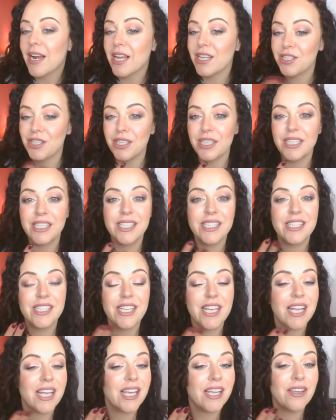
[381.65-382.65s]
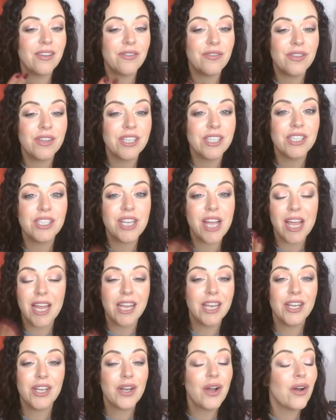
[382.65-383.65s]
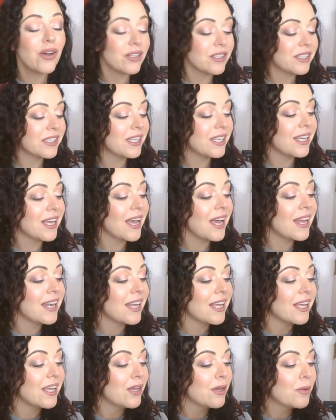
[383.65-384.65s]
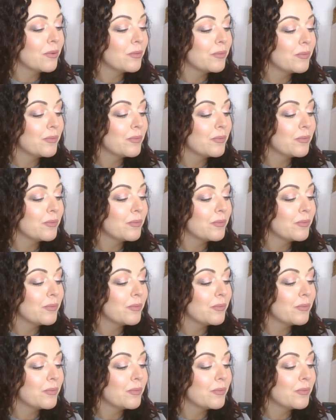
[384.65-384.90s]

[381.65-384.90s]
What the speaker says: And as you can see for this shade, you can't see any